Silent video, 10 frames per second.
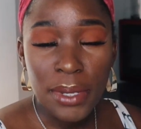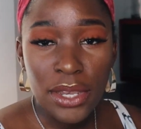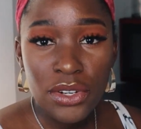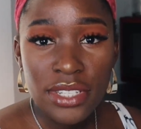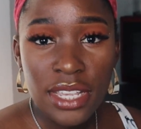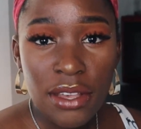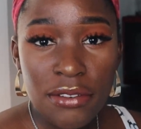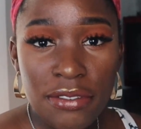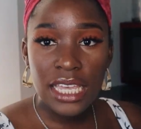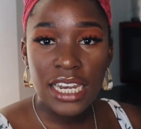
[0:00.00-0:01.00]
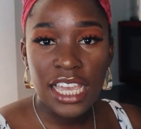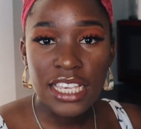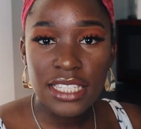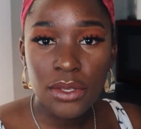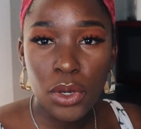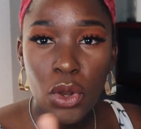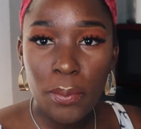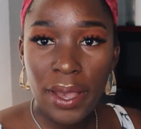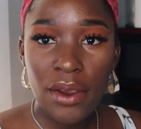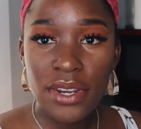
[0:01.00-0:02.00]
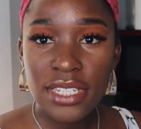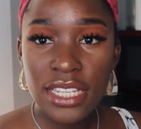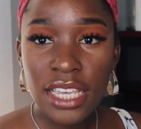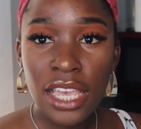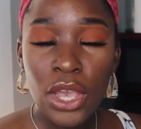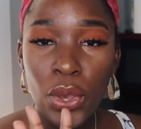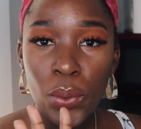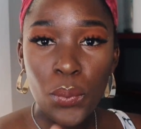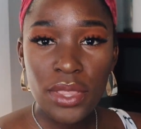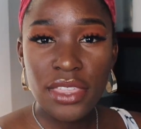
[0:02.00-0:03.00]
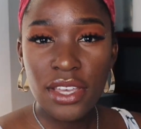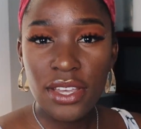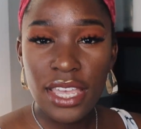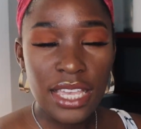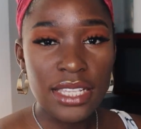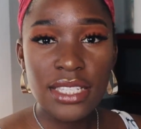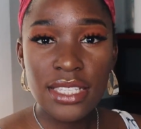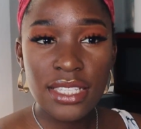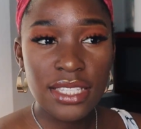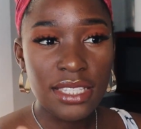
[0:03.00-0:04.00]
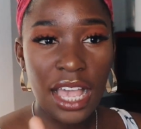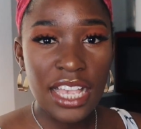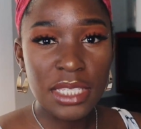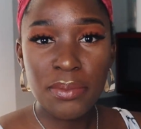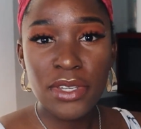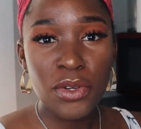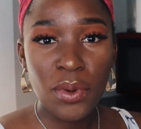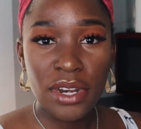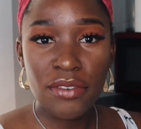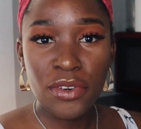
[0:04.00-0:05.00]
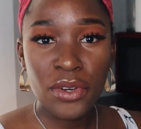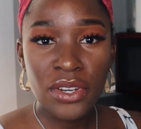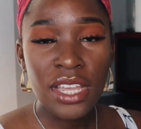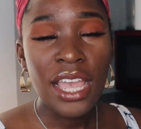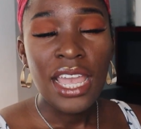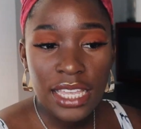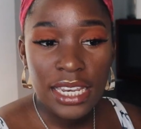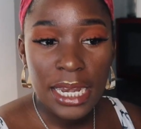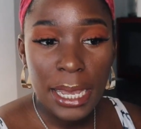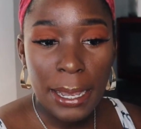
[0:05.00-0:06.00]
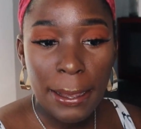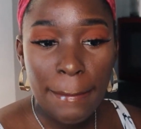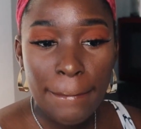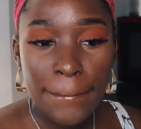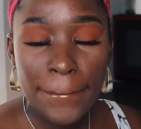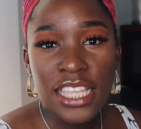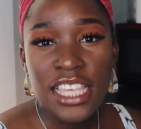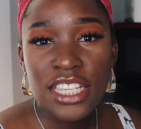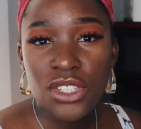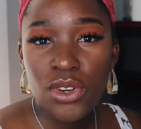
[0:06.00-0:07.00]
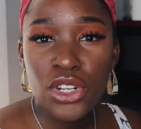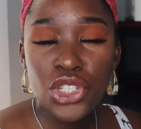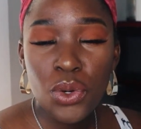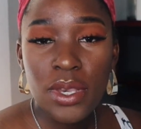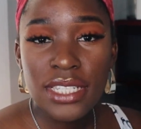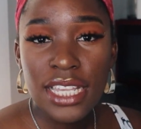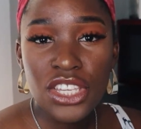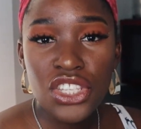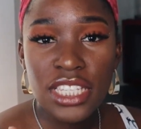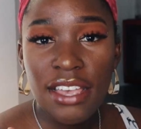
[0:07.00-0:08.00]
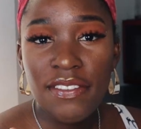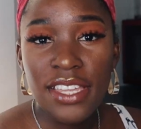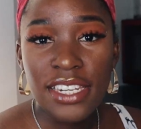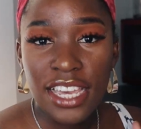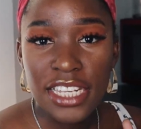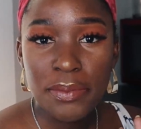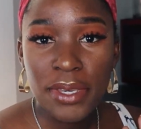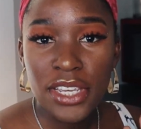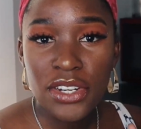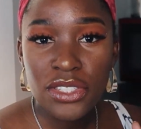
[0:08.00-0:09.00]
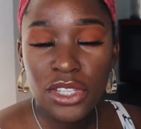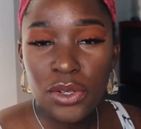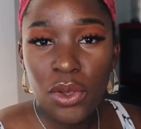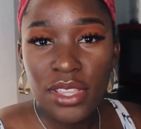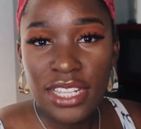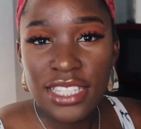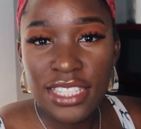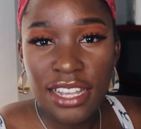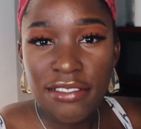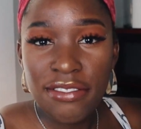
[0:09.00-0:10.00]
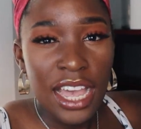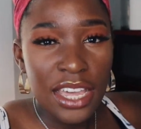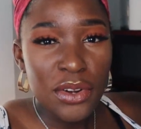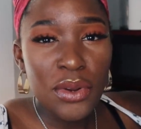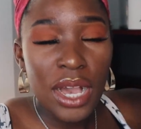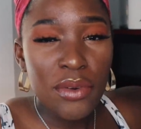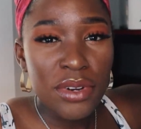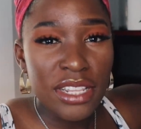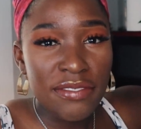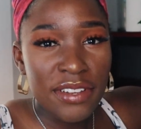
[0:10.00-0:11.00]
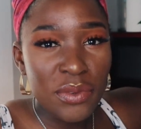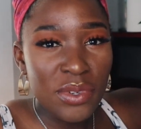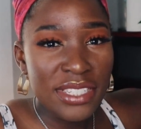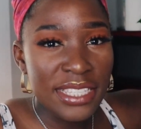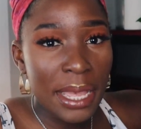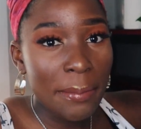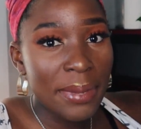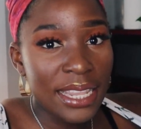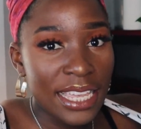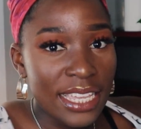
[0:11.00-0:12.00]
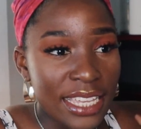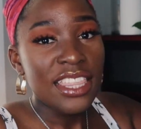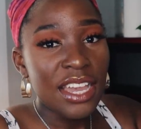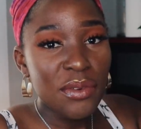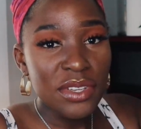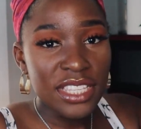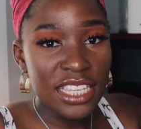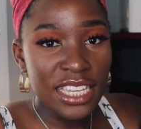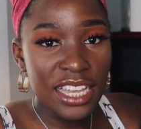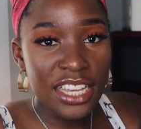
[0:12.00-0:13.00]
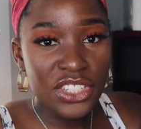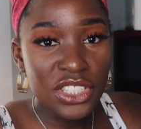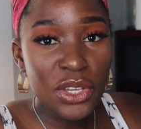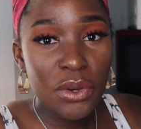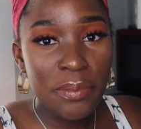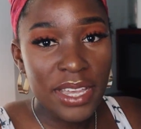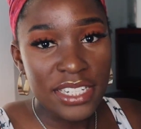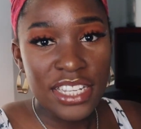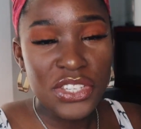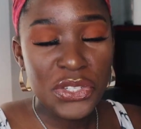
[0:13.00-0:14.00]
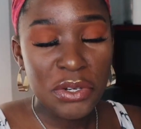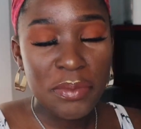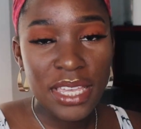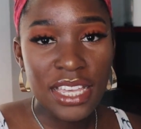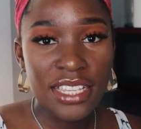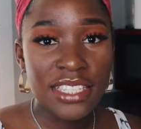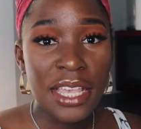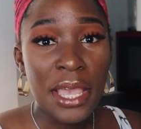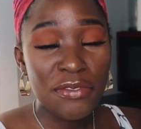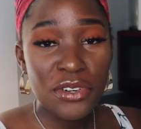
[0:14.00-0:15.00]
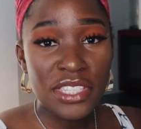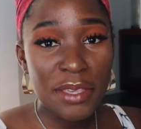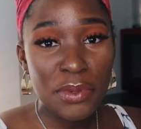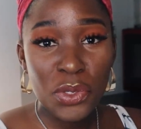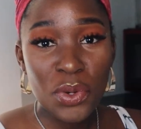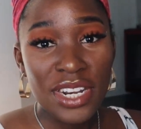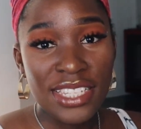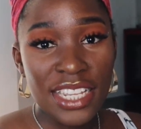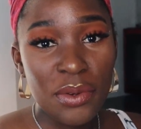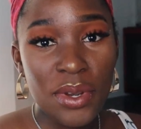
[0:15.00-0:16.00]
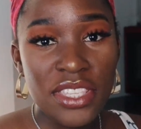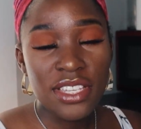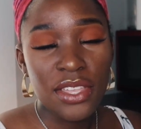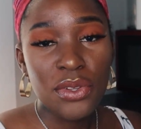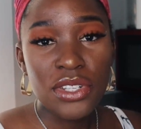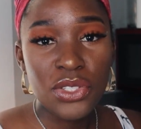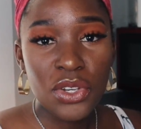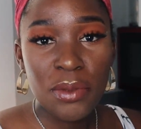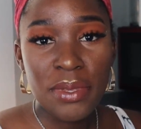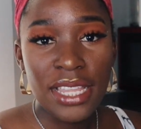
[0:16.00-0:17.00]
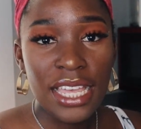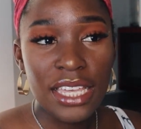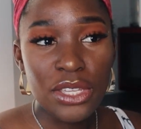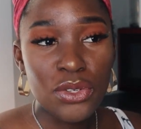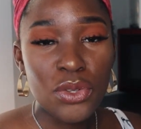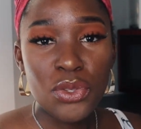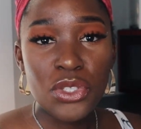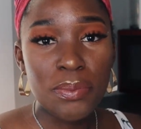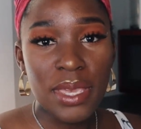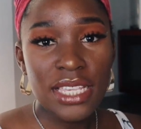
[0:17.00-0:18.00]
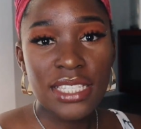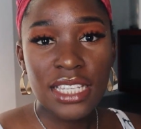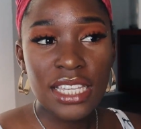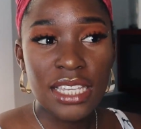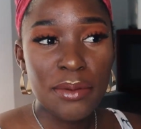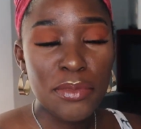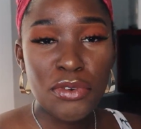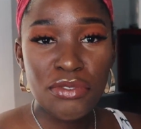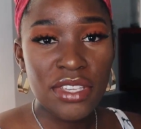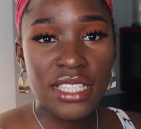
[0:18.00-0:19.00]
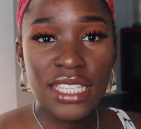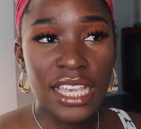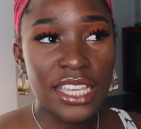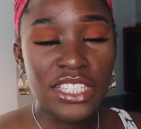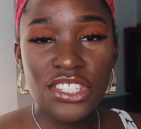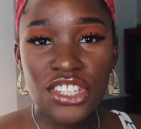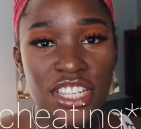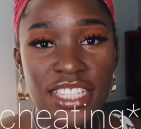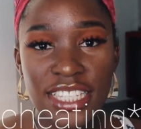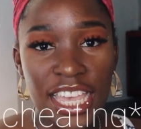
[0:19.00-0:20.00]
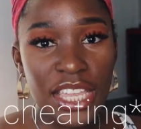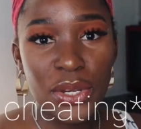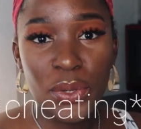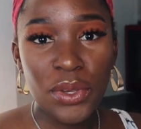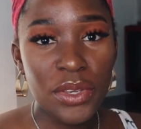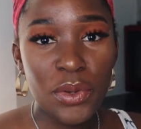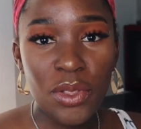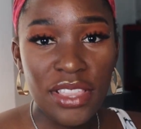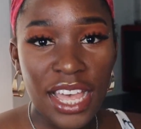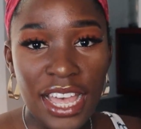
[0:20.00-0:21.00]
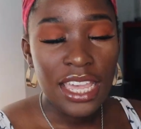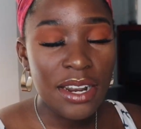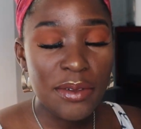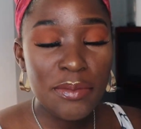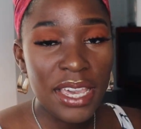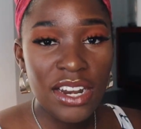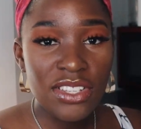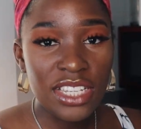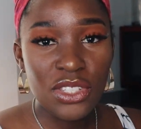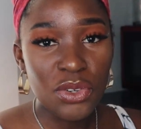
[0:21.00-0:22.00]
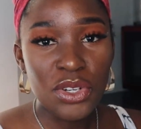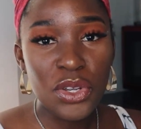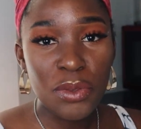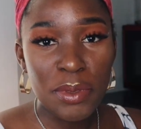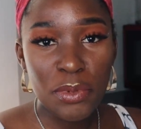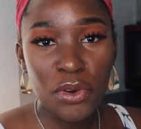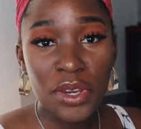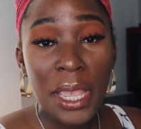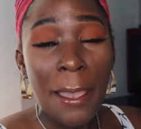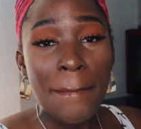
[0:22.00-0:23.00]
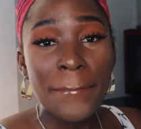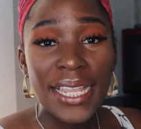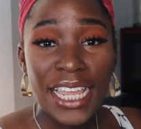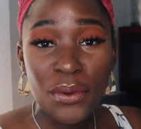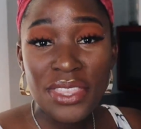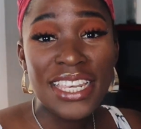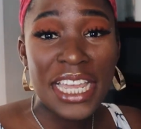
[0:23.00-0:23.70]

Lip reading: by herself, and I guess they're co-parenting with the ex-husband or whatever, and they're just trying to show us like she's having nightmares and all that stuff. I don't know how relevant was that, but like that really actually caught my attention, because the first episode when I started watching, I thought it's gonna be like, you know, those basic movies like a cheating scandal and all that, and in my head I was like, it's already gonna be boring. But like when the